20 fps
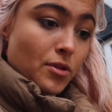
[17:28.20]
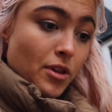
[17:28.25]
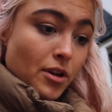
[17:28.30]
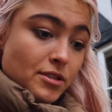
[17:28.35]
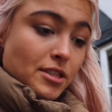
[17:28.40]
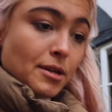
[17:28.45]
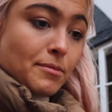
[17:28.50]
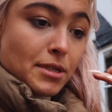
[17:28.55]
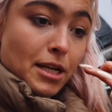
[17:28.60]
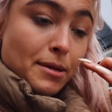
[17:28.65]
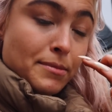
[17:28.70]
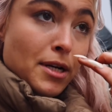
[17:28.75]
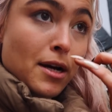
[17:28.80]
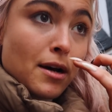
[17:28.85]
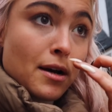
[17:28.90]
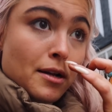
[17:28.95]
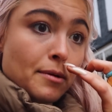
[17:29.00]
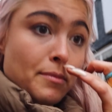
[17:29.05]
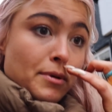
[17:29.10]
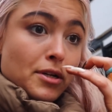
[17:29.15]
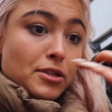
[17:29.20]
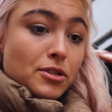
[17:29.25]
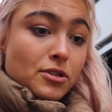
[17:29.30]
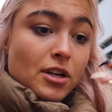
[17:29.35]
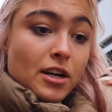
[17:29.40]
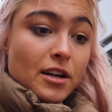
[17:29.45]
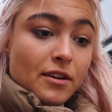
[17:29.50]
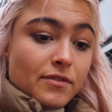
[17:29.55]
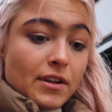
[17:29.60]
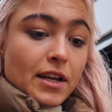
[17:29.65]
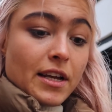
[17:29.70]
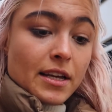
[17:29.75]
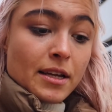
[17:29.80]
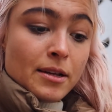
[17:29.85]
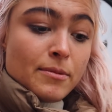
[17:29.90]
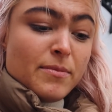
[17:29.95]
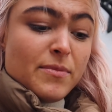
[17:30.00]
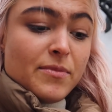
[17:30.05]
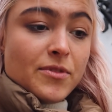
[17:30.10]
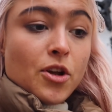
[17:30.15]
although sometimes harder because you kind of
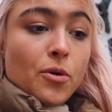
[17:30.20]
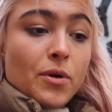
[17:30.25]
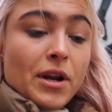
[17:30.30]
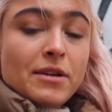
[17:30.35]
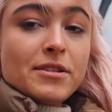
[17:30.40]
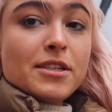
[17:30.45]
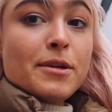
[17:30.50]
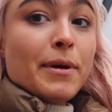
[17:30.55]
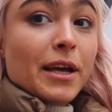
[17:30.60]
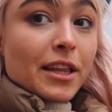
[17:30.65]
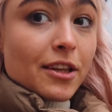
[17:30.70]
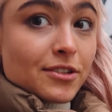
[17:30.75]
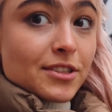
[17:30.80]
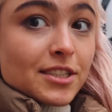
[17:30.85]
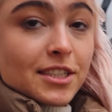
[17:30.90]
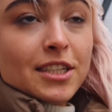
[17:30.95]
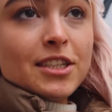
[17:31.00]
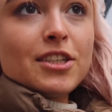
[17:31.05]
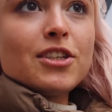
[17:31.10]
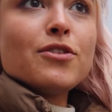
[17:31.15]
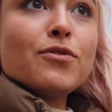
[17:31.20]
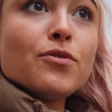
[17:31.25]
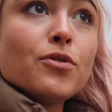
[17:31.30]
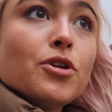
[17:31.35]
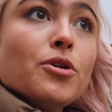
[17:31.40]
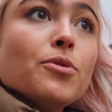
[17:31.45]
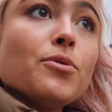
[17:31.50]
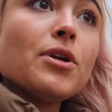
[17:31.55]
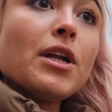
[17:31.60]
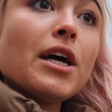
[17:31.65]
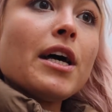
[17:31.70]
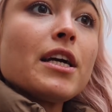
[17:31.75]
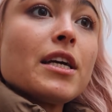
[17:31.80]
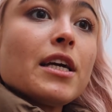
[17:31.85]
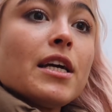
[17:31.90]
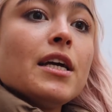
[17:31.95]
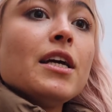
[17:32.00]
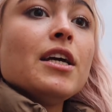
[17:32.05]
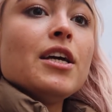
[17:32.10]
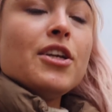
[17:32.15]
like no one else can make those decisions for you, or
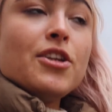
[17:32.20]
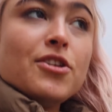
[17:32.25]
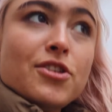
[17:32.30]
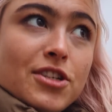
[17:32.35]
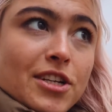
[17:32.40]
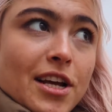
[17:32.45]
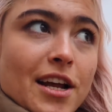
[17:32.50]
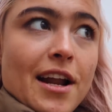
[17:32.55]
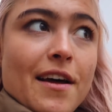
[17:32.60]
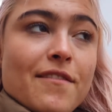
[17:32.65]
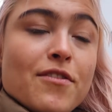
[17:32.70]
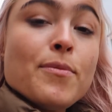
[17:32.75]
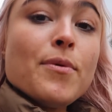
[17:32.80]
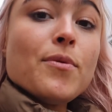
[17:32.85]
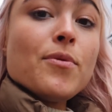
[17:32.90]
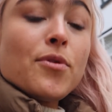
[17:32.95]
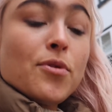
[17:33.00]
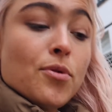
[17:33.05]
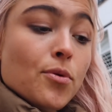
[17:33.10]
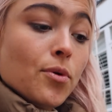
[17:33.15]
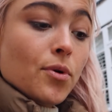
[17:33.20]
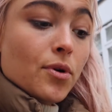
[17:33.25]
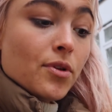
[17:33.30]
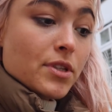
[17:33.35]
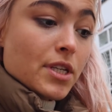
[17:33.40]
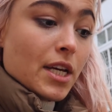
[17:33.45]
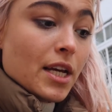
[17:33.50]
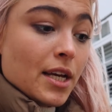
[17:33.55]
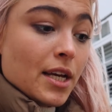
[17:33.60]
like you just kind of have to be with your thoughts,